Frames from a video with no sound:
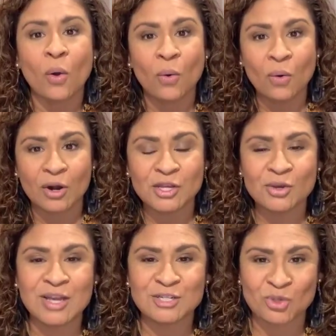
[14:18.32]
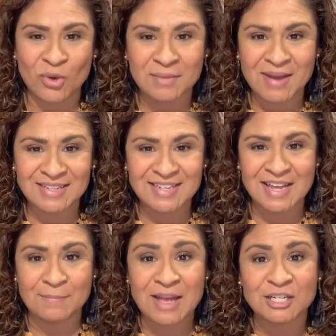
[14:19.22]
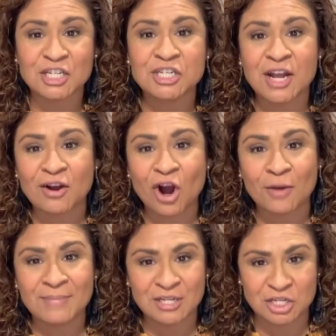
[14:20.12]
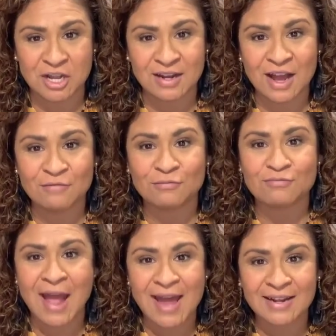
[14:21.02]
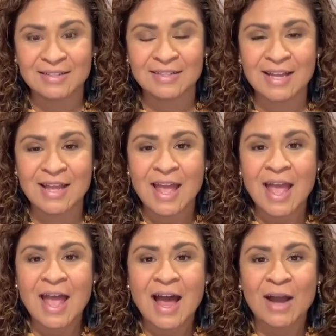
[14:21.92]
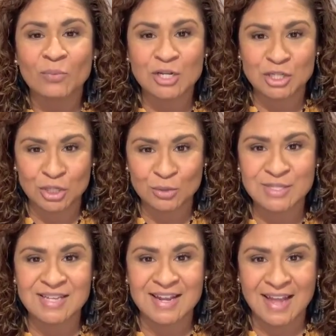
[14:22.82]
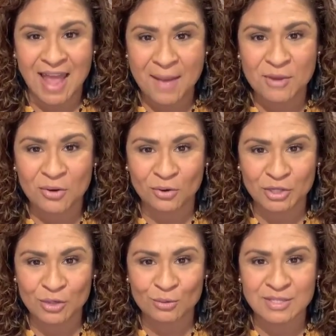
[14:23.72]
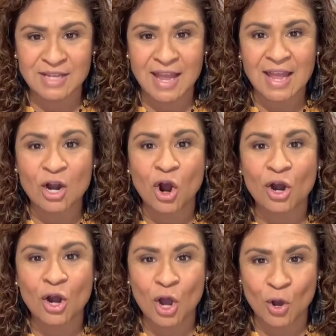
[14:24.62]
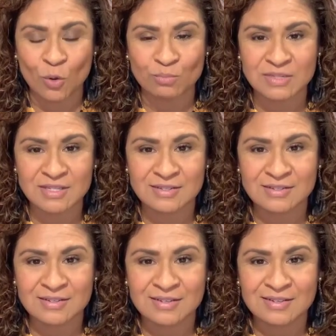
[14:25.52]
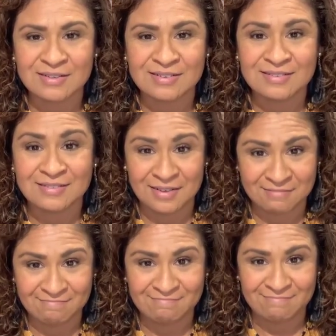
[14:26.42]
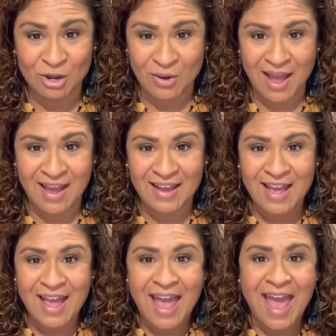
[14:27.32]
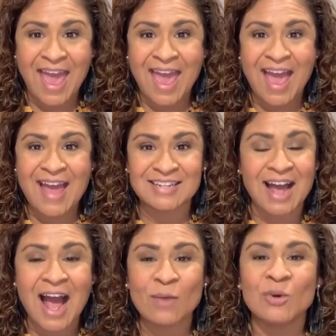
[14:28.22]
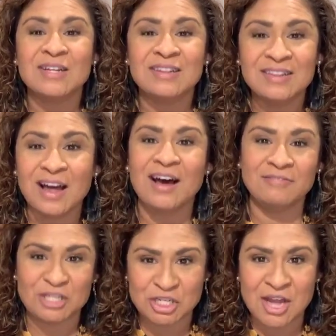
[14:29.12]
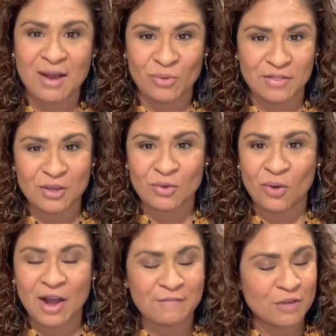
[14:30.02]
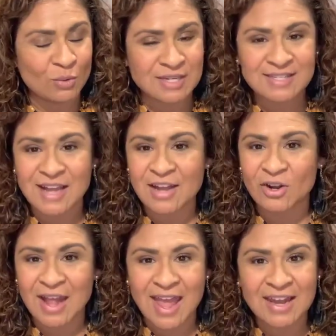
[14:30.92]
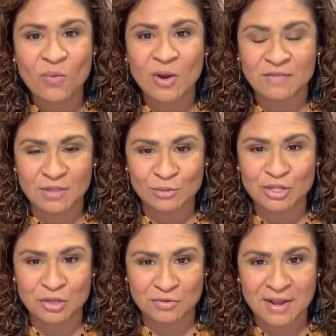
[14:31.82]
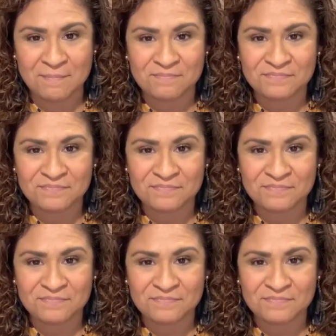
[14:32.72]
Or you can join my team and share our mission of radically reducing chemical use in our homes, okay? And I would love to chat with you if you decide on any one of those 3.